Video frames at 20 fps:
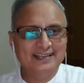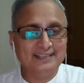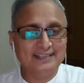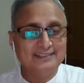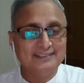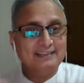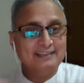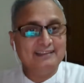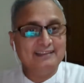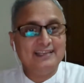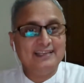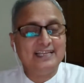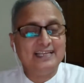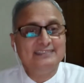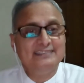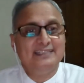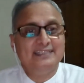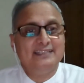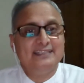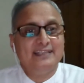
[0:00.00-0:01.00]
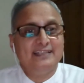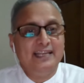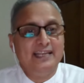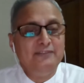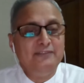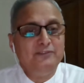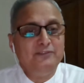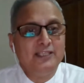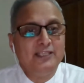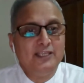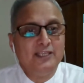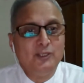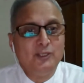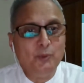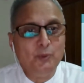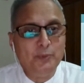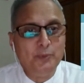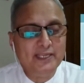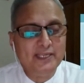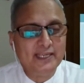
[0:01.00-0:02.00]
and they realize that
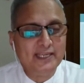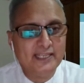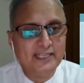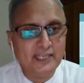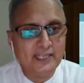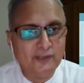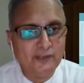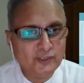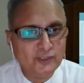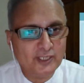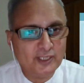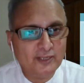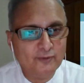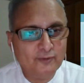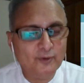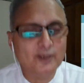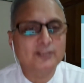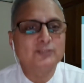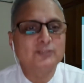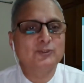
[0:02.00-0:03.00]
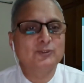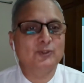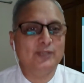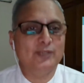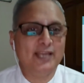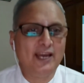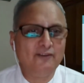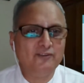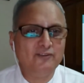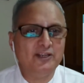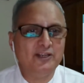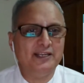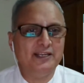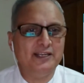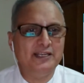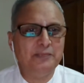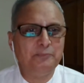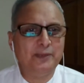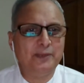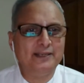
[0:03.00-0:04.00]
nobody can individually work so you have
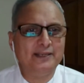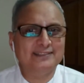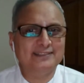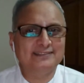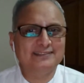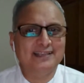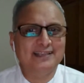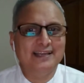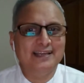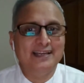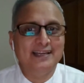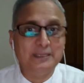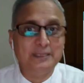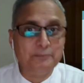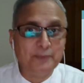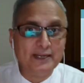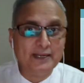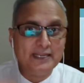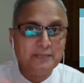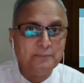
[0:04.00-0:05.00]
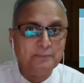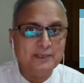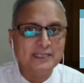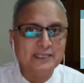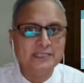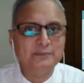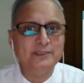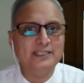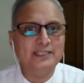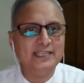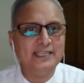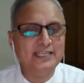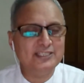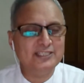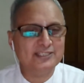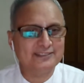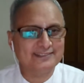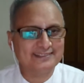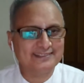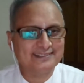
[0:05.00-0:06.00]
independence dependability with
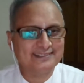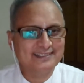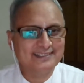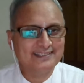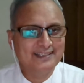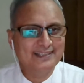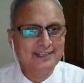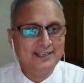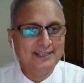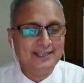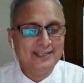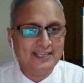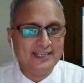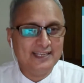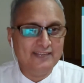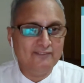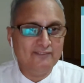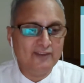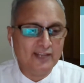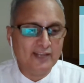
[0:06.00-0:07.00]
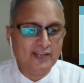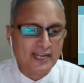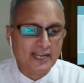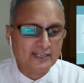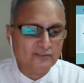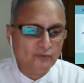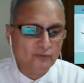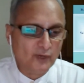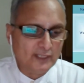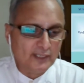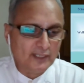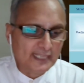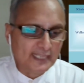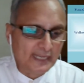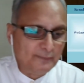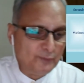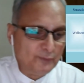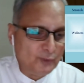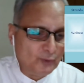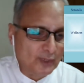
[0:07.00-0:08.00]
each other even at one
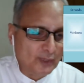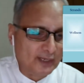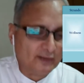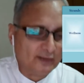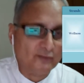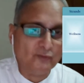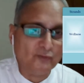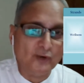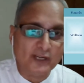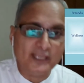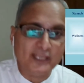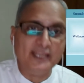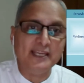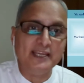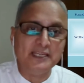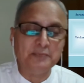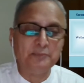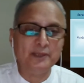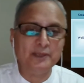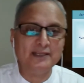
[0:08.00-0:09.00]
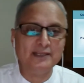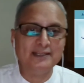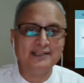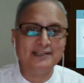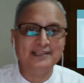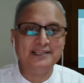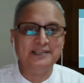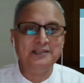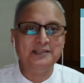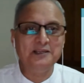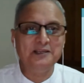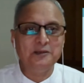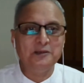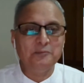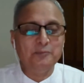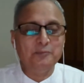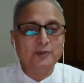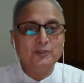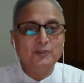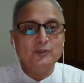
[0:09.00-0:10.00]
time you are working independently
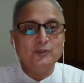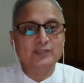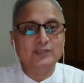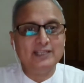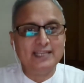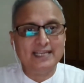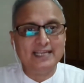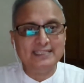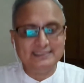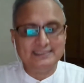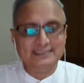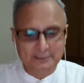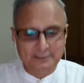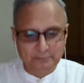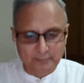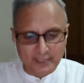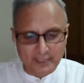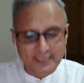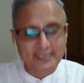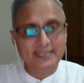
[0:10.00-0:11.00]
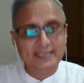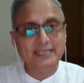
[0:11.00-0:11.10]
but you realize that my